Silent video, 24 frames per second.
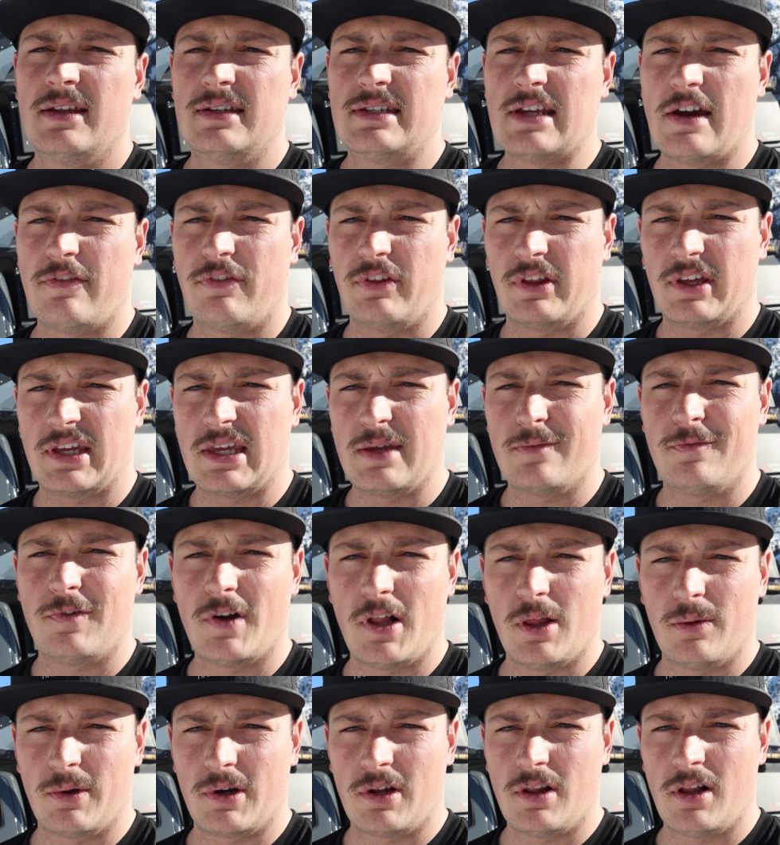definitely keep
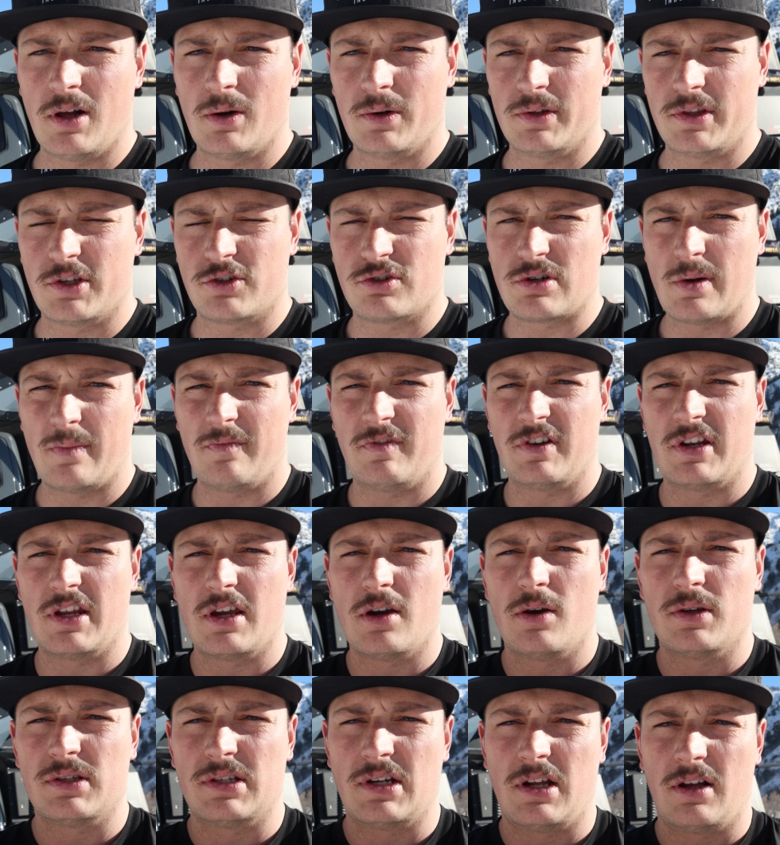following along with the trip
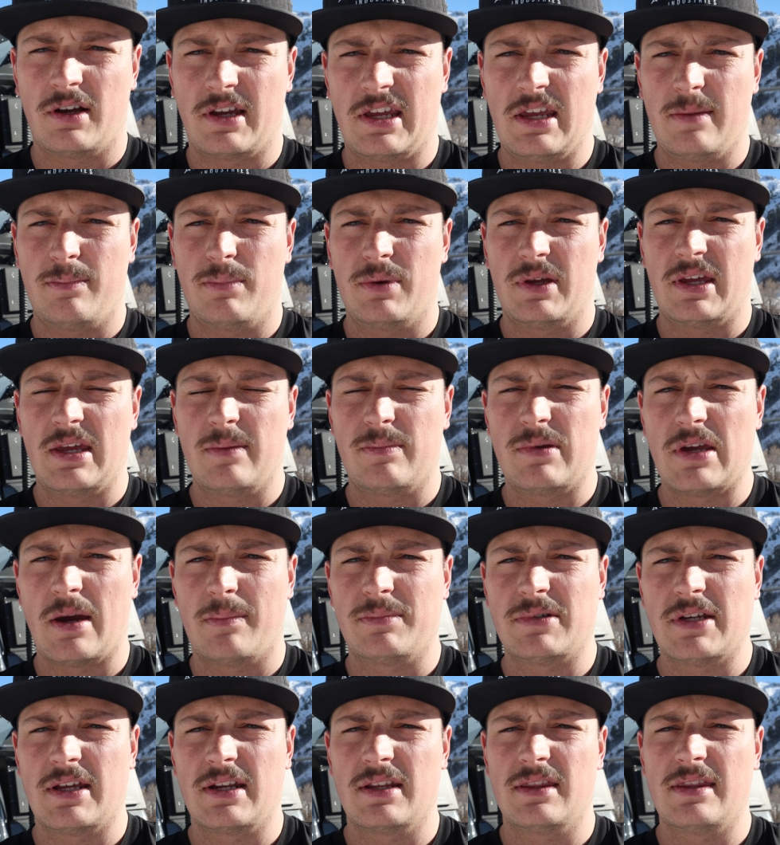videos, and I'll keep you
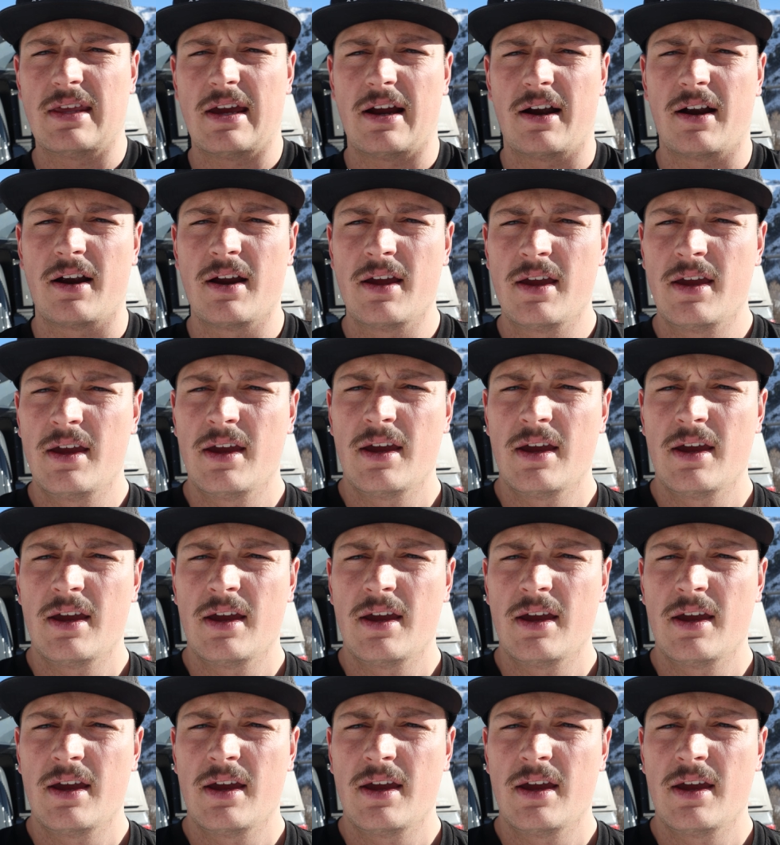updated there.